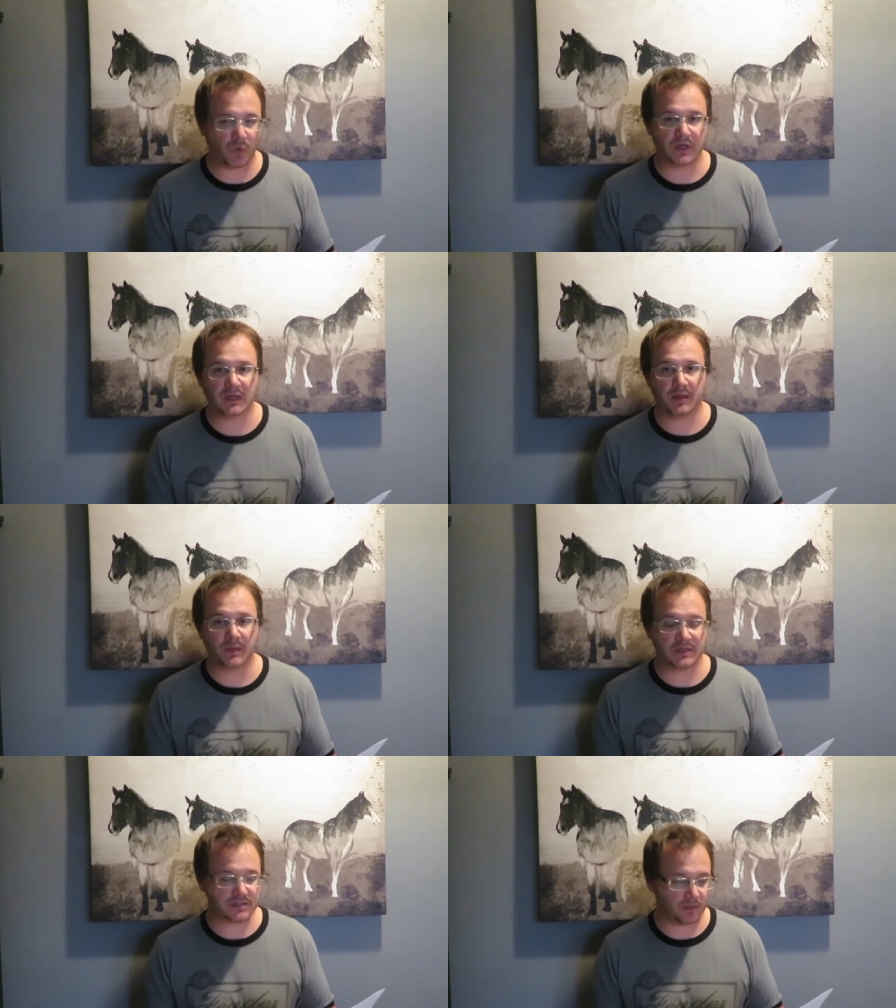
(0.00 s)
win that
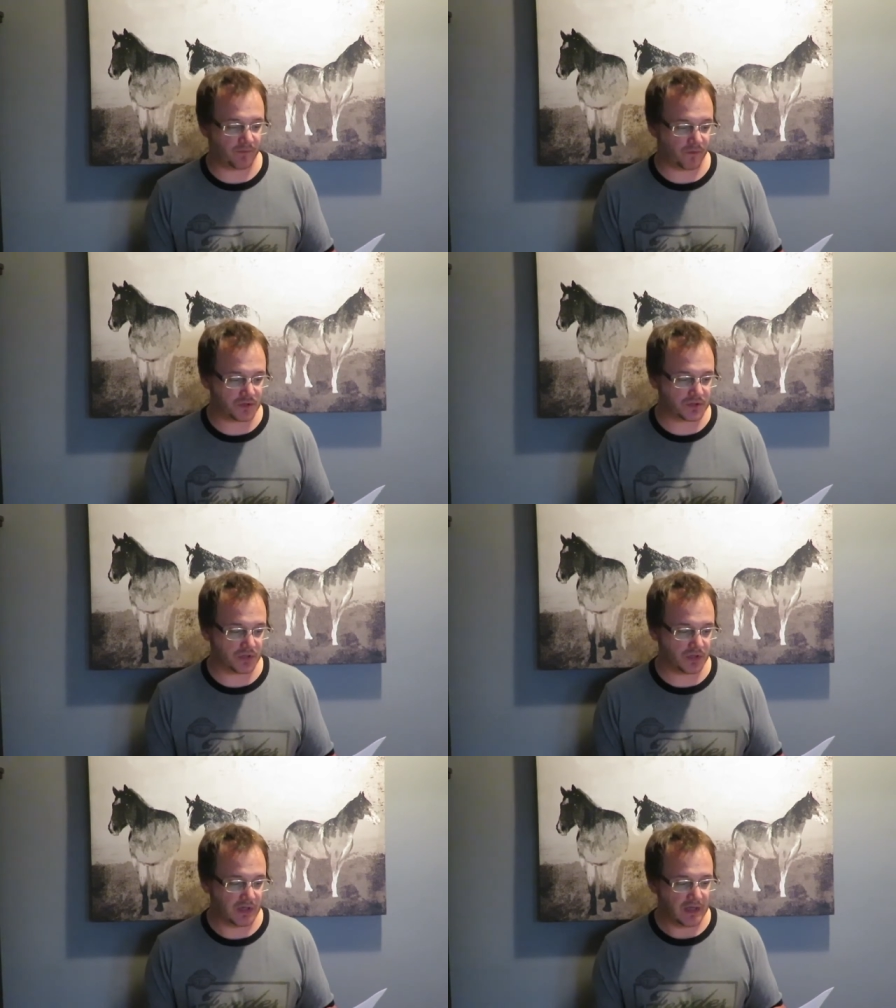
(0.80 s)
matchup for
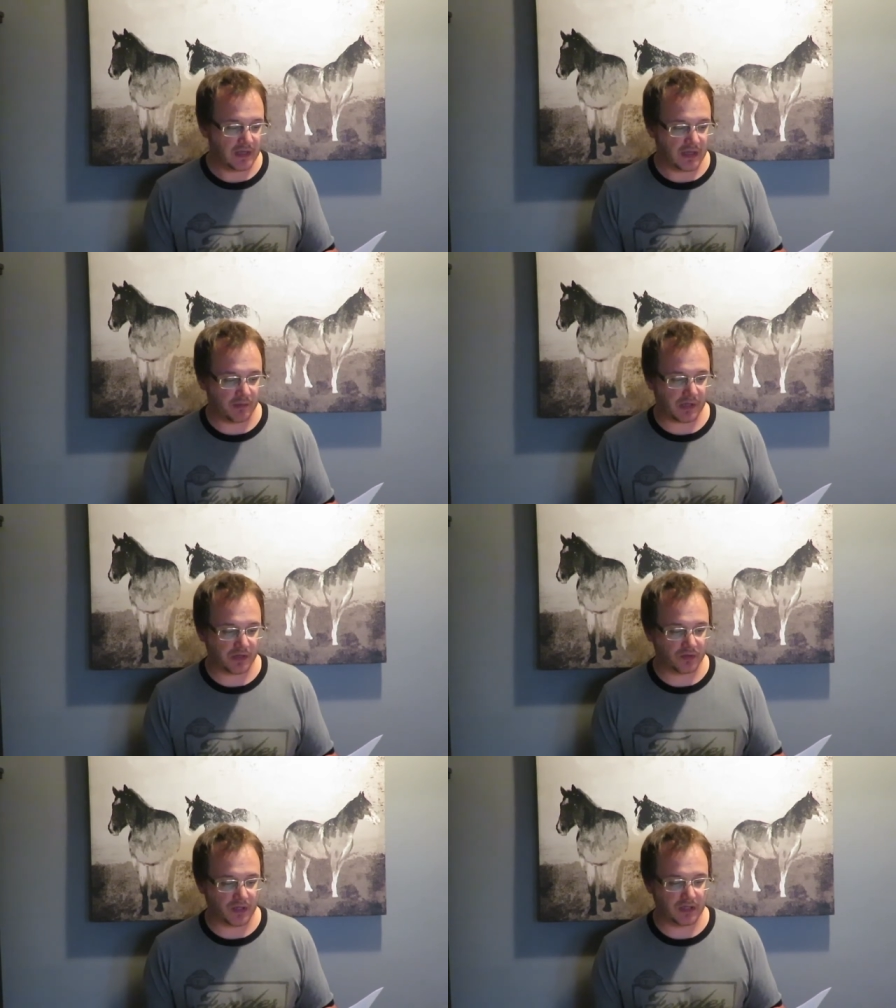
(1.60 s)
sure. I'm
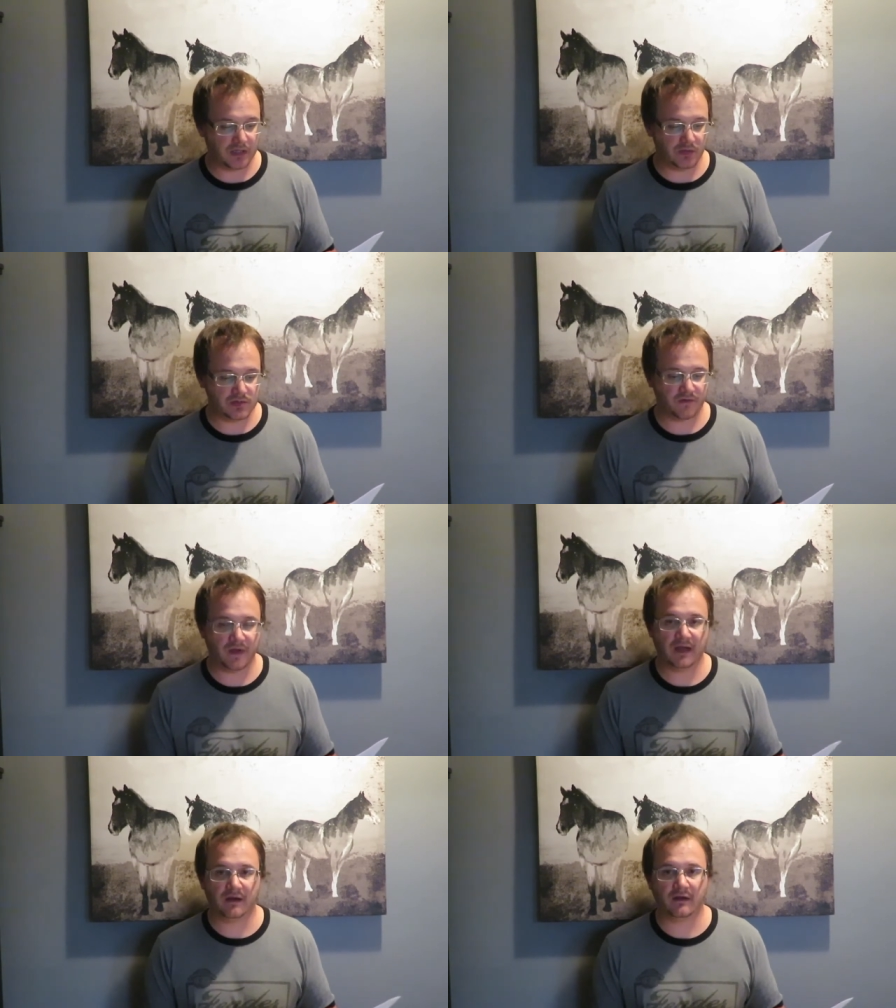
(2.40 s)
still not a huge
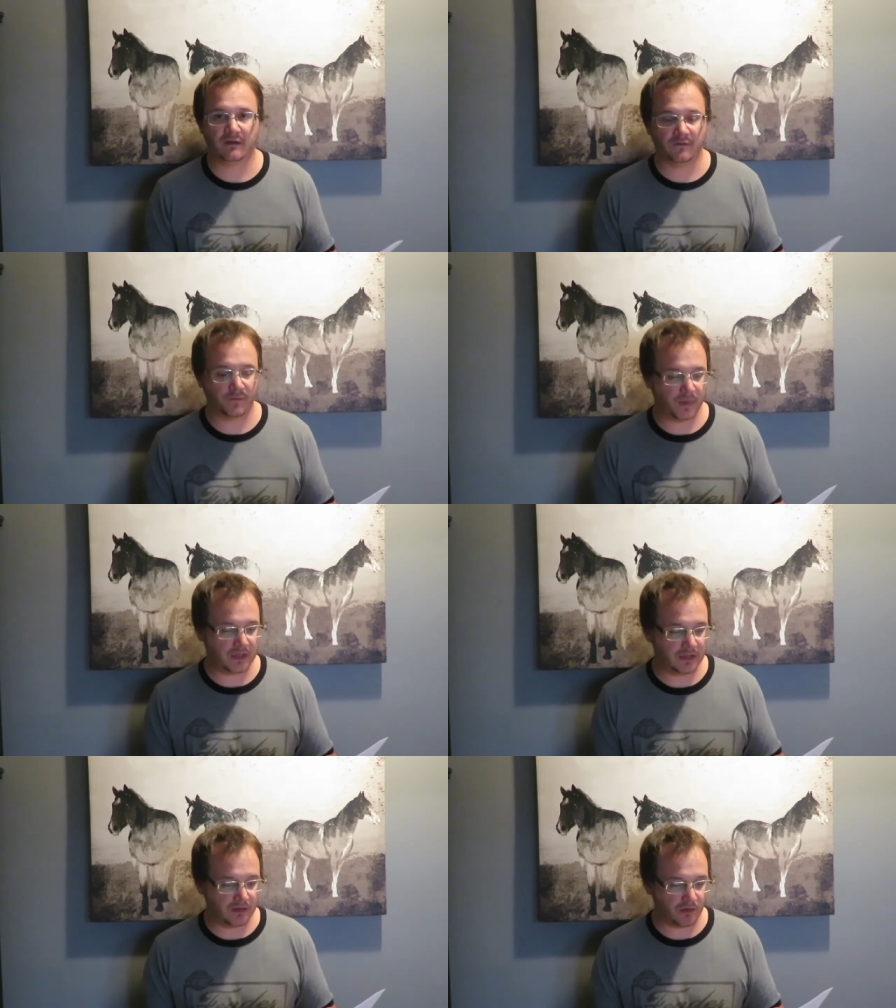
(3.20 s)
fan of
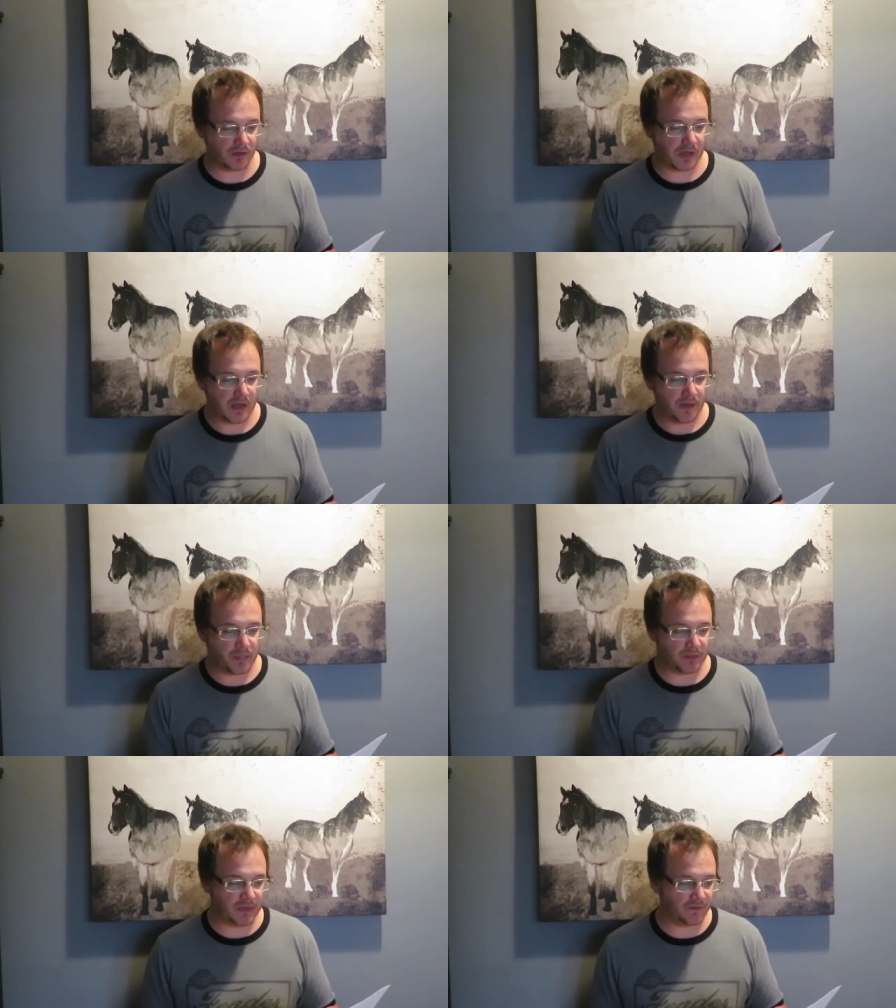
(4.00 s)
Bandido's,
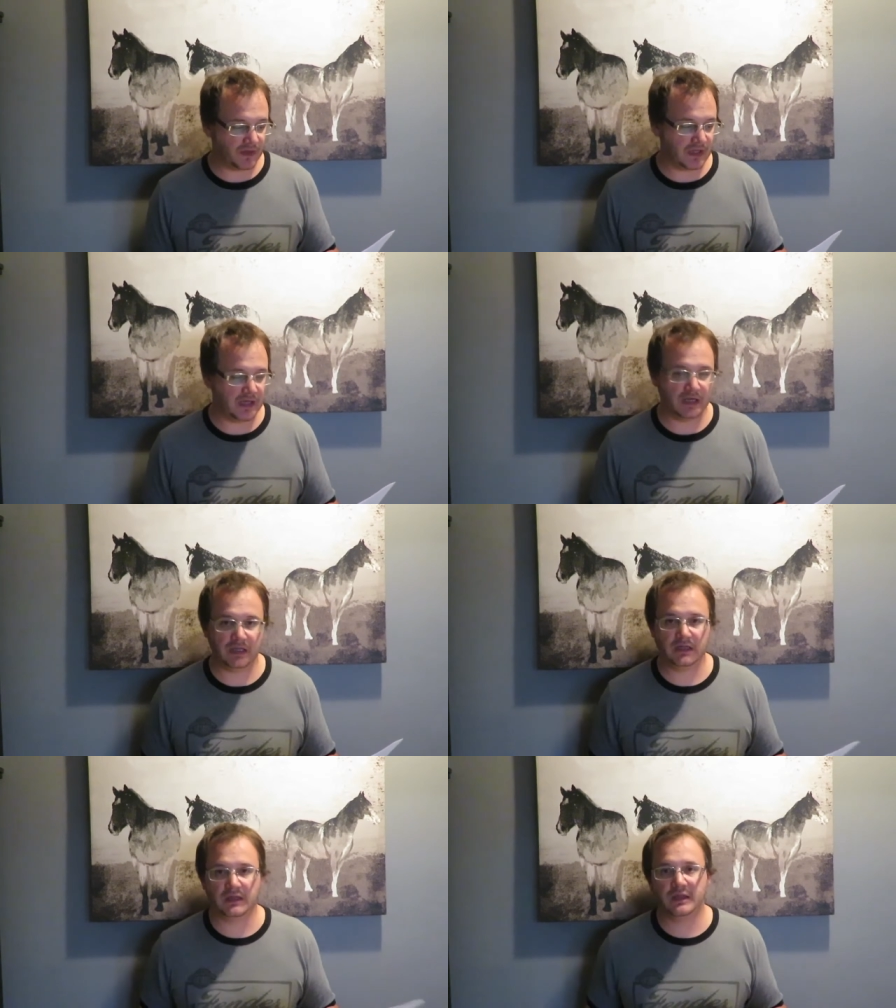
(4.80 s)
but I'm definitely
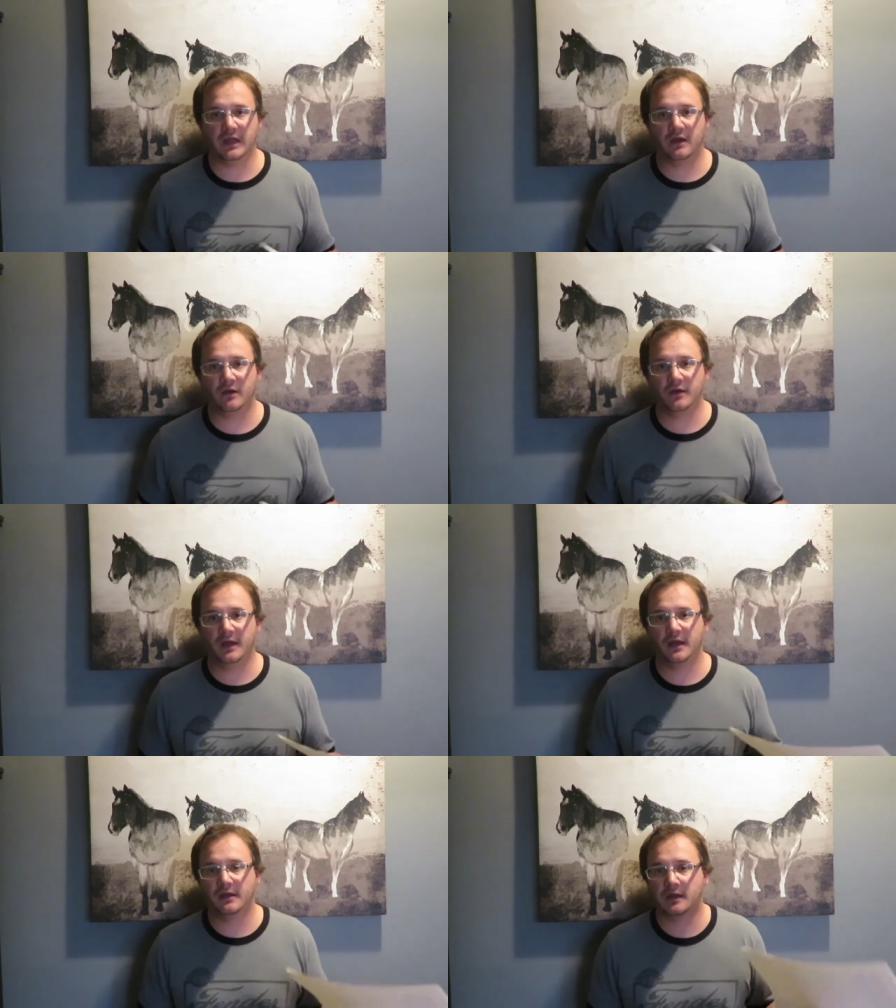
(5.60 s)
getting there
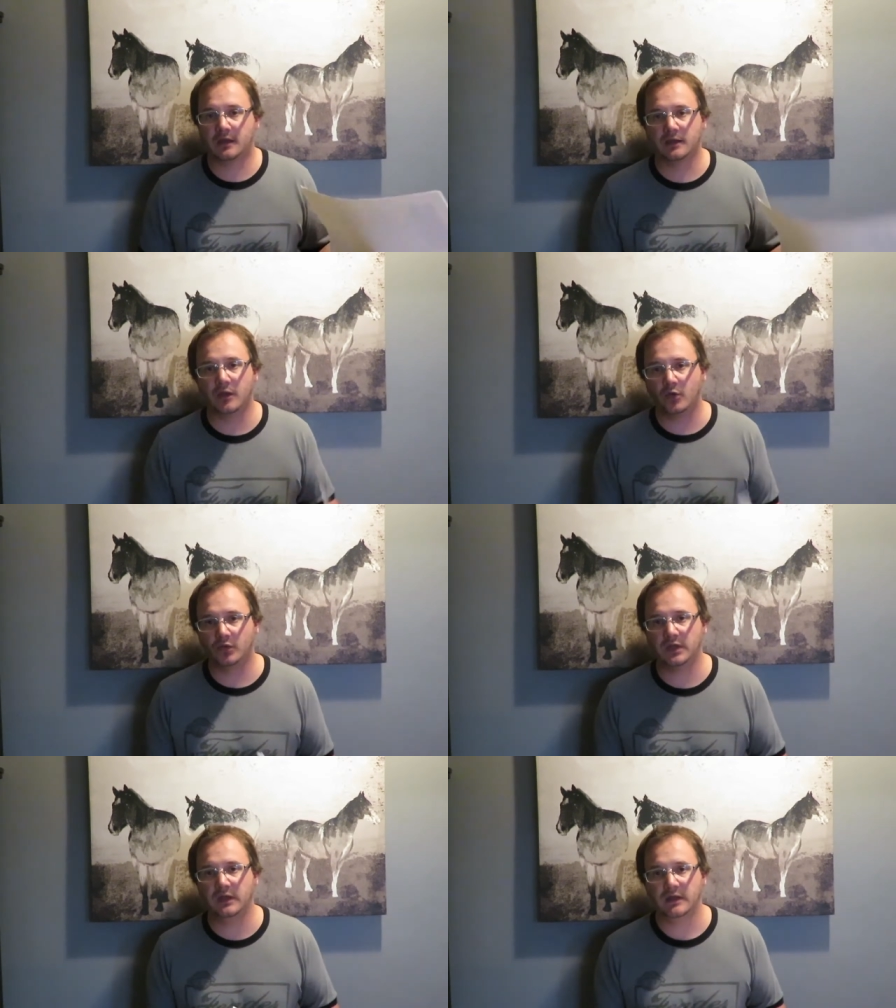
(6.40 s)
uh,
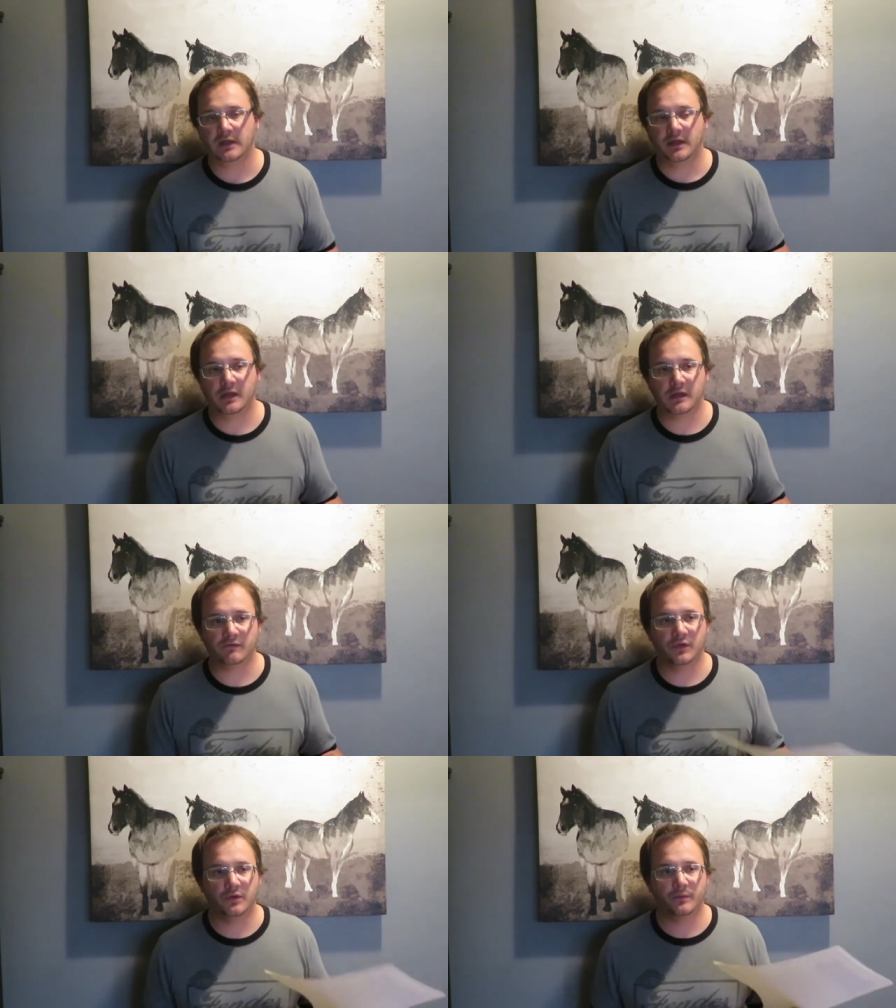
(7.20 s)
slowly. He's
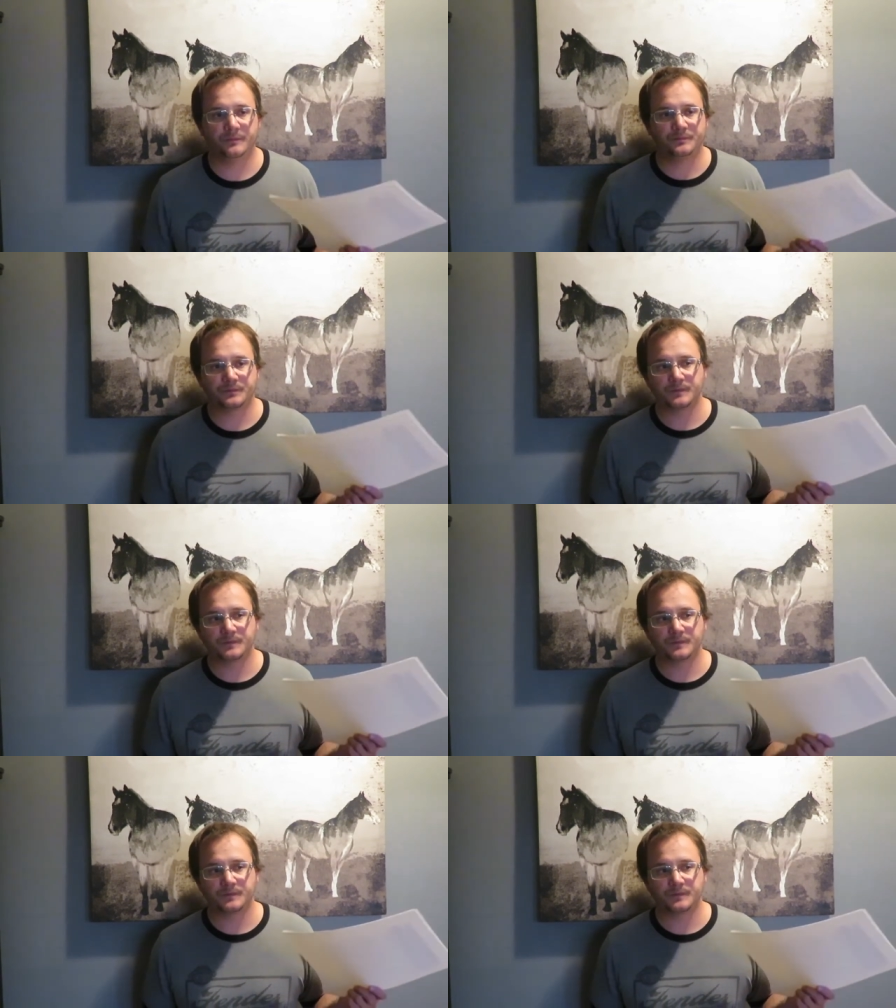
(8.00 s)
definitely